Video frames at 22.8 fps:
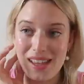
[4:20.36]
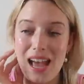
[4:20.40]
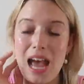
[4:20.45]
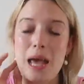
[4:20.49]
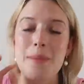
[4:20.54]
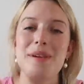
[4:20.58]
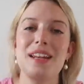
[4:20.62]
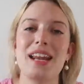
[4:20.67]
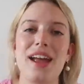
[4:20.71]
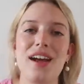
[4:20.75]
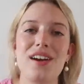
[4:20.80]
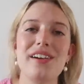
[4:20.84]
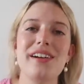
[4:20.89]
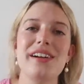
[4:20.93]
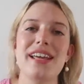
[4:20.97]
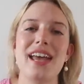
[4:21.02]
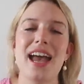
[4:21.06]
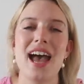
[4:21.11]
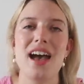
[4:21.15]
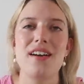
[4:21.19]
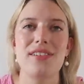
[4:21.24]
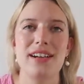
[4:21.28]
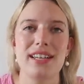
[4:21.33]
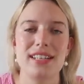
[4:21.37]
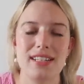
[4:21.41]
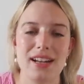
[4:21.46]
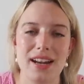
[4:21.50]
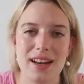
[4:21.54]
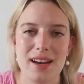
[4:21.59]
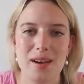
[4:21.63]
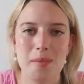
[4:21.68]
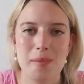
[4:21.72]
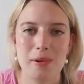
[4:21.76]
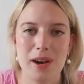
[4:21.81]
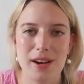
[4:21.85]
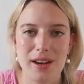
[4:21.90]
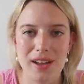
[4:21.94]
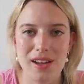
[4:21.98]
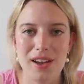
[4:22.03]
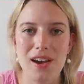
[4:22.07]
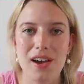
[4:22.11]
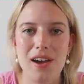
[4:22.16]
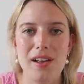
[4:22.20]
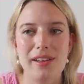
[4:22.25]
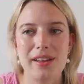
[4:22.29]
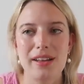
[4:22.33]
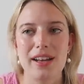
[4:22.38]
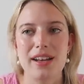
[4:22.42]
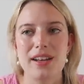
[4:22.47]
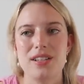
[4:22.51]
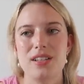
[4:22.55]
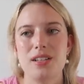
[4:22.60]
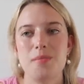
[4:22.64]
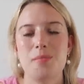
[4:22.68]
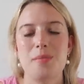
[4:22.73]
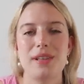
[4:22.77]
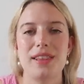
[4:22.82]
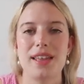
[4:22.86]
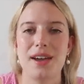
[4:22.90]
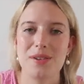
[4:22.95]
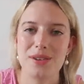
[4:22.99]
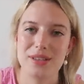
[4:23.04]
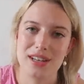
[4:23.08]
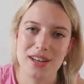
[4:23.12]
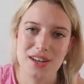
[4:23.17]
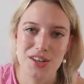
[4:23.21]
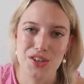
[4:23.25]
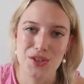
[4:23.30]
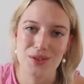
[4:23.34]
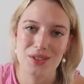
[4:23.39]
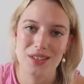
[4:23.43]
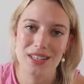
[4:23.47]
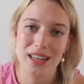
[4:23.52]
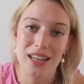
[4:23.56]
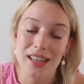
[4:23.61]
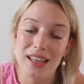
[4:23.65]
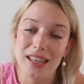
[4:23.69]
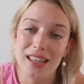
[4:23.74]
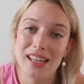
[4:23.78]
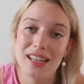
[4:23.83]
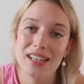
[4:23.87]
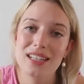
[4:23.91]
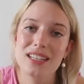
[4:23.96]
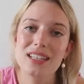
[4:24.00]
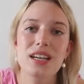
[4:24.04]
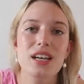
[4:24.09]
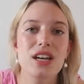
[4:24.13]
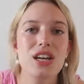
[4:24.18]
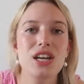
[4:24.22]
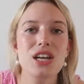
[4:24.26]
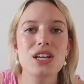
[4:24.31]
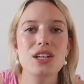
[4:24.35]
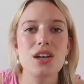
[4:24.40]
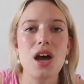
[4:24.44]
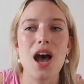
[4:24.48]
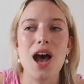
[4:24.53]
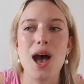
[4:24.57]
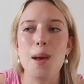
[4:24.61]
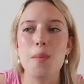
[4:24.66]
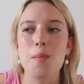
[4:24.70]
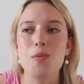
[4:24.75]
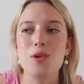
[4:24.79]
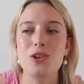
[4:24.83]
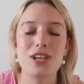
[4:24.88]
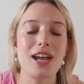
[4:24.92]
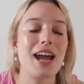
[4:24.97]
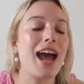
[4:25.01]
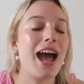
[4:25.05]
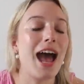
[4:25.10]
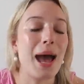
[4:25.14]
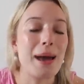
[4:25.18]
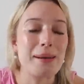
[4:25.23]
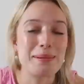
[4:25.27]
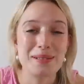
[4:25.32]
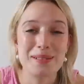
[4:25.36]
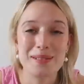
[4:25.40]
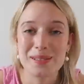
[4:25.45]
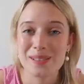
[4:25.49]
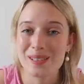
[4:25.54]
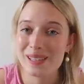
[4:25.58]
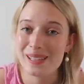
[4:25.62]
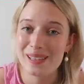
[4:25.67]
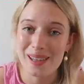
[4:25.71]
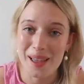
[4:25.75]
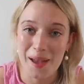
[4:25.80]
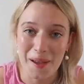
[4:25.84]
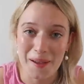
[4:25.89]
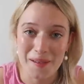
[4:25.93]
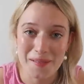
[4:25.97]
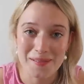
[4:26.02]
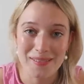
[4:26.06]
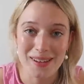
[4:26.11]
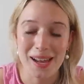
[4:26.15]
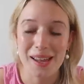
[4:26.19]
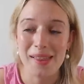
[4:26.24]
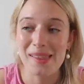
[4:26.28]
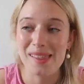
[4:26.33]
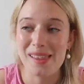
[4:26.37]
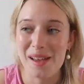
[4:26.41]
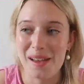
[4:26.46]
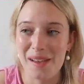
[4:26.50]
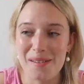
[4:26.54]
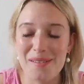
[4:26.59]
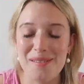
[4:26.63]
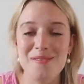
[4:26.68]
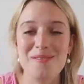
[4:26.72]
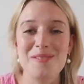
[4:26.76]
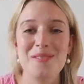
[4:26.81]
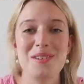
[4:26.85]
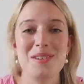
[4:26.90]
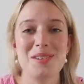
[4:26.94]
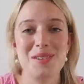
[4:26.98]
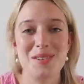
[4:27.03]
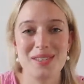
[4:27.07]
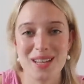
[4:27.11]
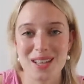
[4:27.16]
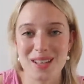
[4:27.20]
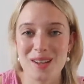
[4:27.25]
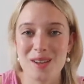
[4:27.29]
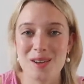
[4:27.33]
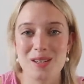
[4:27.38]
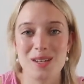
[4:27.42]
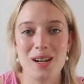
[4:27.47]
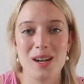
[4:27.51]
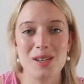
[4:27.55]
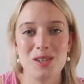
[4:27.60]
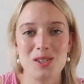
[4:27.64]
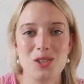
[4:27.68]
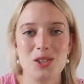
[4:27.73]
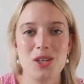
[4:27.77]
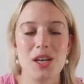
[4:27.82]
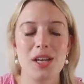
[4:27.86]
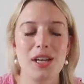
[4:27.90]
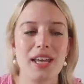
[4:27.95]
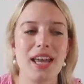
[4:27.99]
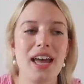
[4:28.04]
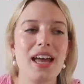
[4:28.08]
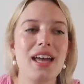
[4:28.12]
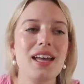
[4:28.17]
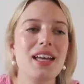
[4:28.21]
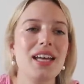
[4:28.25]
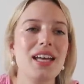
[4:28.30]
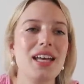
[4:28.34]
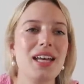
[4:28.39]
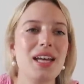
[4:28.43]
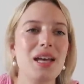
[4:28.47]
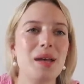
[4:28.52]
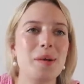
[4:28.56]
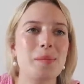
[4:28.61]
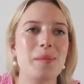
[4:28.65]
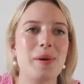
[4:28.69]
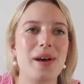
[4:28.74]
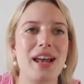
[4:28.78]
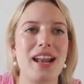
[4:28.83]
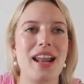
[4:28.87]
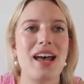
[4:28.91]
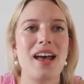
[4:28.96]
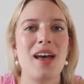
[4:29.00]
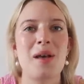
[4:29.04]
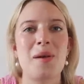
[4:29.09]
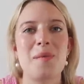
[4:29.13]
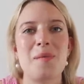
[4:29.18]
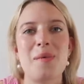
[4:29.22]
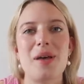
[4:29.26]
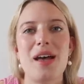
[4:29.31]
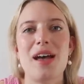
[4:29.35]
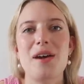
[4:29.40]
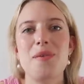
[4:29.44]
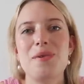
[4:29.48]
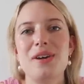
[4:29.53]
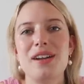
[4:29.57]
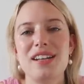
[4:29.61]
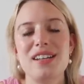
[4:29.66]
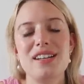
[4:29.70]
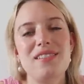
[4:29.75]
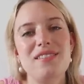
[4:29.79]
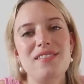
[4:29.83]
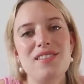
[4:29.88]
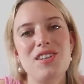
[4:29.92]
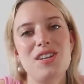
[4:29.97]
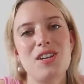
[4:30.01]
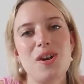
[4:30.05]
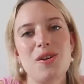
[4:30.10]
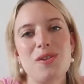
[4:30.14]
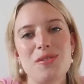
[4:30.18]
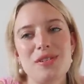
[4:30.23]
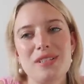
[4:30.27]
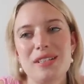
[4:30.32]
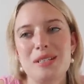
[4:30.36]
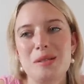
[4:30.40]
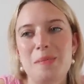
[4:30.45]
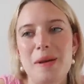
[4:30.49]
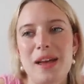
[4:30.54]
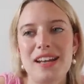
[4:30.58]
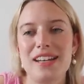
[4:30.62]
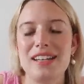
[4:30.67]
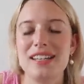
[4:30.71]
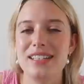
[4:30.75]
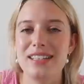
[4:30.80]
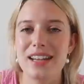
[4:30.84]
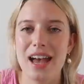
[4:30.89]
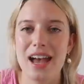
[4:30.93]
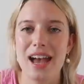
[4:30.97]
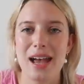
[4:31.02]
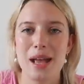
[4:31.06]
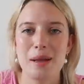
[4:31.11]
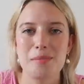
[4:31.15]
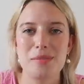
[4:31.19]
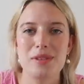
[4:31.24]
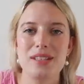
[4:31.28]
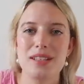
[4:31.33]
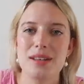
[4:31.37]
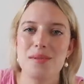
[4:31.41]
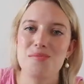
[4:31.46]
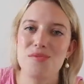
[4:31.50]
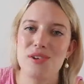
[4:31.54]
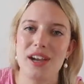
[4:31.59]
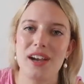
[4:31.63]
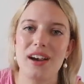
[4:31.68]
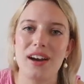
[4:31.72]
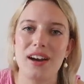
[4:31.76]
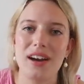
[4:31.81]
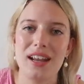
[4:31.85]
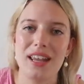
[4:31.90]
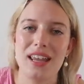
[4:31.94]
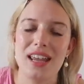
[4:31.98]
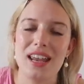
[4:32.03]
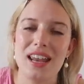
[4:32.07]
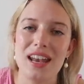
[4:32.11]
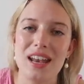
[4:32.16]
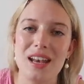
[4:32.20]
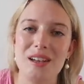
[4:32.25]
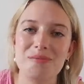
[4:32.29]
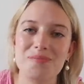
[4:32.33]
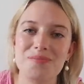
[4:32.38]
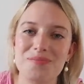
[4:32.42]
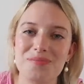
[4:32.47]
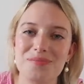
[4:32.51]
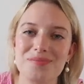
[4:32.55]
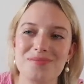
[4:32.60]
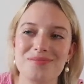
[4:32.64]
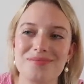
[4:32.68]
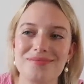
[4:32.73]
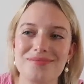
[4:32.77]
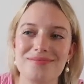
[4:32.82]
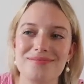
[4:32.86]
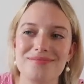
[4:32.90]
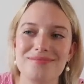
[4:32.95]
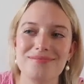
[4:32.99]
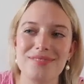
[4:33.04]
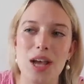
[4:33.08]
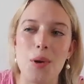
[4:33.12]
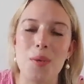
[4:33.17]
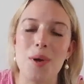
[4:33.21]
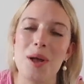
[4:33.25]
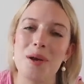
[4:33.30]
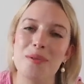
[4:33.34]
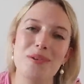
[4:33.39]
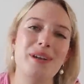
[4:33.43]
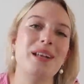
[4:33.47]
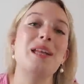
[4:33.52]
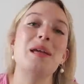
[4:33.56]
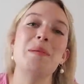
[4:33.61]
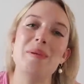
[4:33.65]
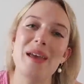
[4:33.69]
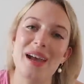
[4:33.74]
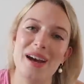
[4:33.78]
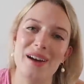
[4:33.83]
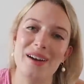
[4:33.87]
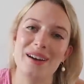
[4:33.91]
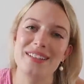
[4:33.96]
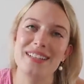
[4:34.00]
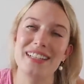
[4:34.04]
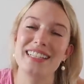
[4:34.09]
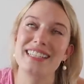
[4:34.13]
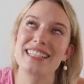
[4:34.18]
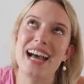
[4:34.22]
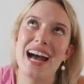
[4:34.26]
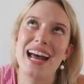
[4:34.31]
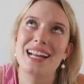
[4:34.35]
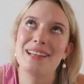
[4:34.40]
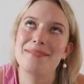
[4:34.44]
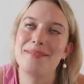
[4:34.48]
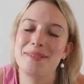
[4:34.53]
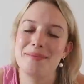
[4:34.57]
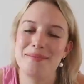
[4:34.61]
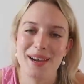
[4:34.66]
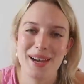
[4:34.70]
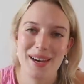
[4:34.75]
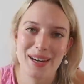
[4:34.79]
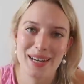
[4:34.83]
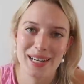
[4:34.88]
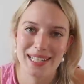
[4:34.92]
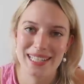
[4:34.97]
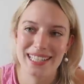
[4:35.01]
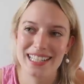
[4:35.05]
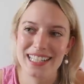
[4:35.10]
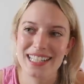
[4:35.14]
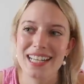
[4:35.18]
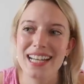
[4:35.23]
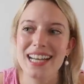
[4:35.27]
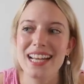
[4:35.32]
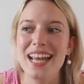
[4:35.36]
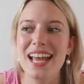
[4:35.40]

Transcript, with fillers: I mean, I already have. I studied abroad in college, but that was in New Zealand, um, which I absolutely loved. I love New Zealand and Australia, but um, I want to, you know, spend time somewhere in, well, really Paris. It's got to be Paris.